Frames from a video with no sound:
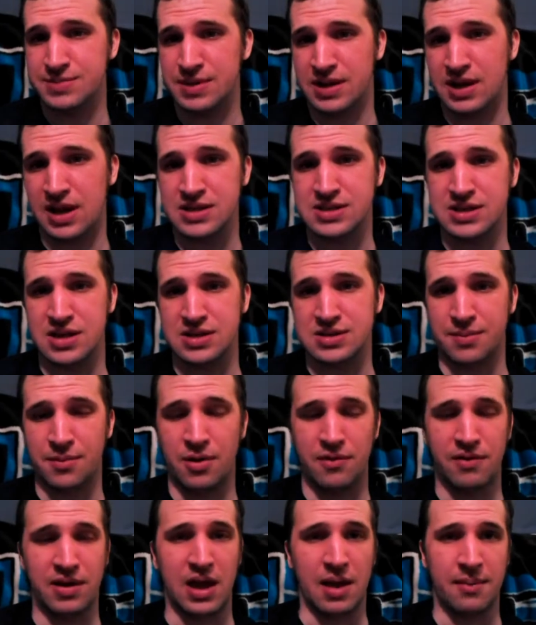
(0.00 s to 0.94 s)
because there's a
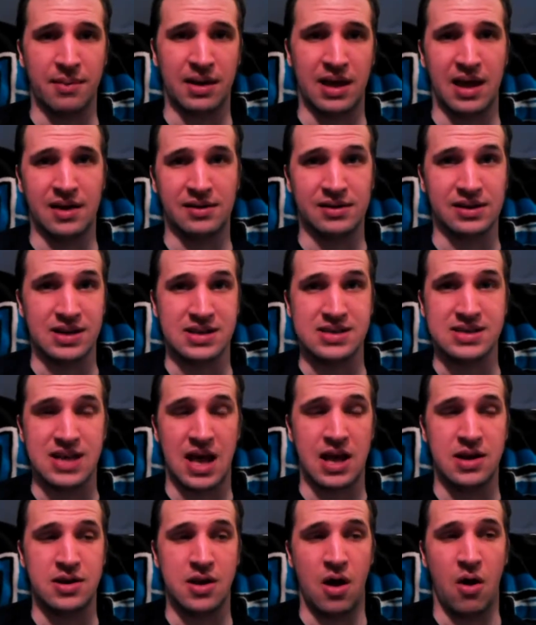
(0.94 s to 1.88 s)
movie coming out, because
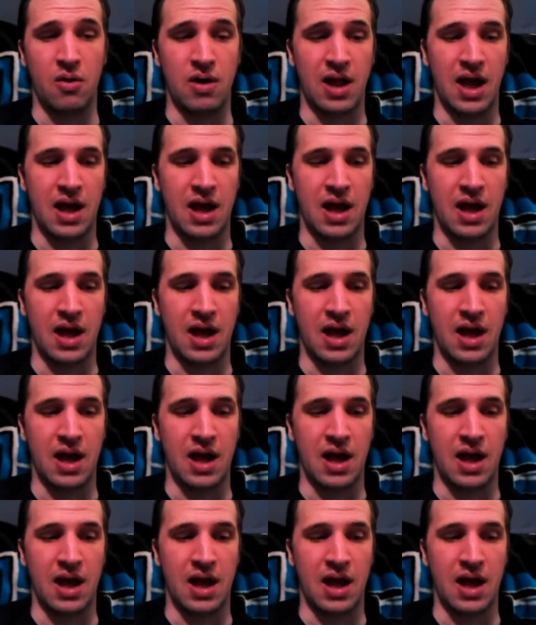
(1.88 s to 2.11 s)
I don't.